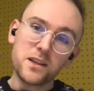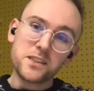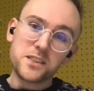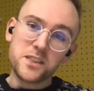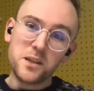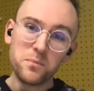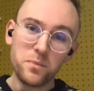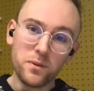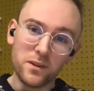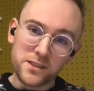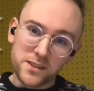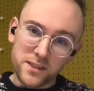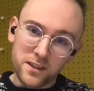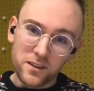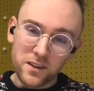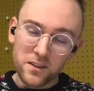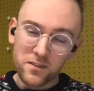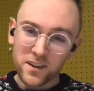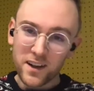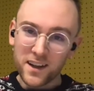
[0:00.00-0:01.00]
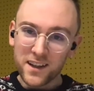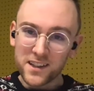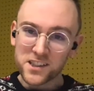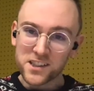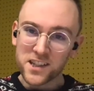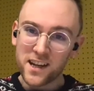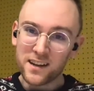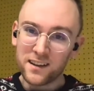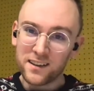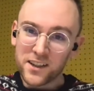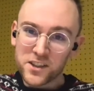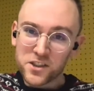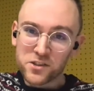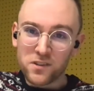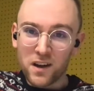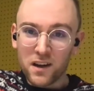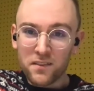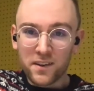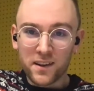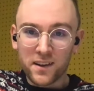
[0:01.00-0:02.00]
simple. So you've got a channel that's
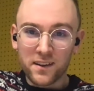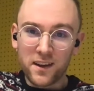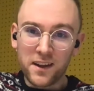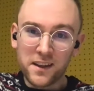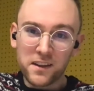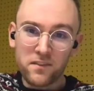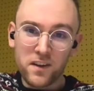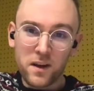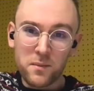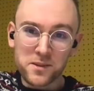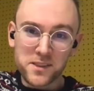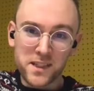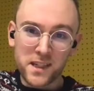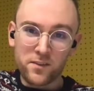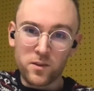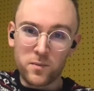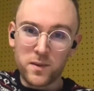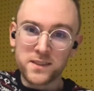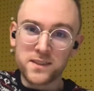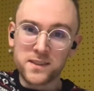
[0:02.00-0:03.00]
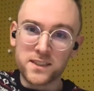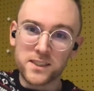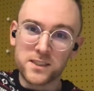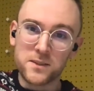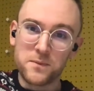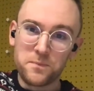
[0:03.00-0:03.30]
driving ninety five percent of your business.